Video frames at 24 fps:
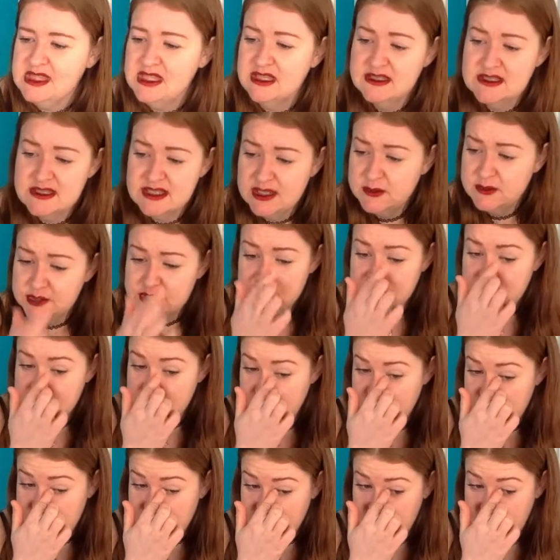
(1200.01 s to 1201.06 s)
So that was
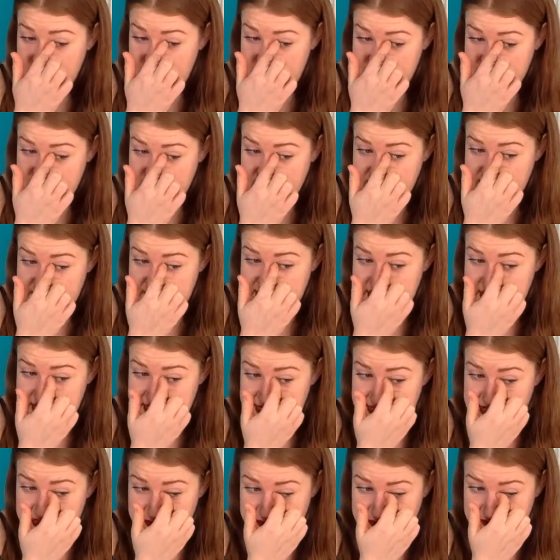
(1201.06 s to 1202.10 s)
such a weird
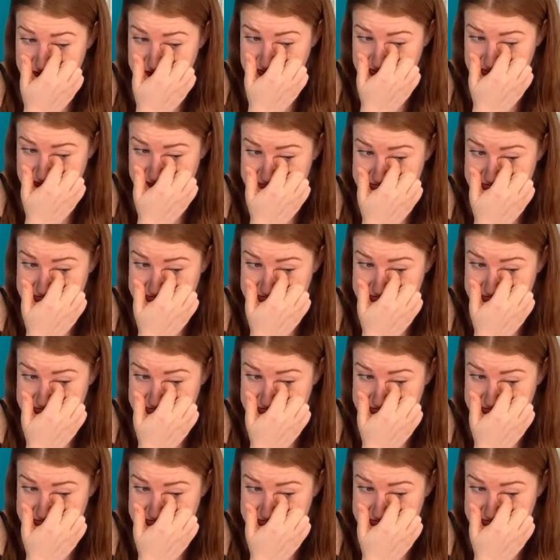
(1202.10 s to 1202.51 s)
coincidence. That was really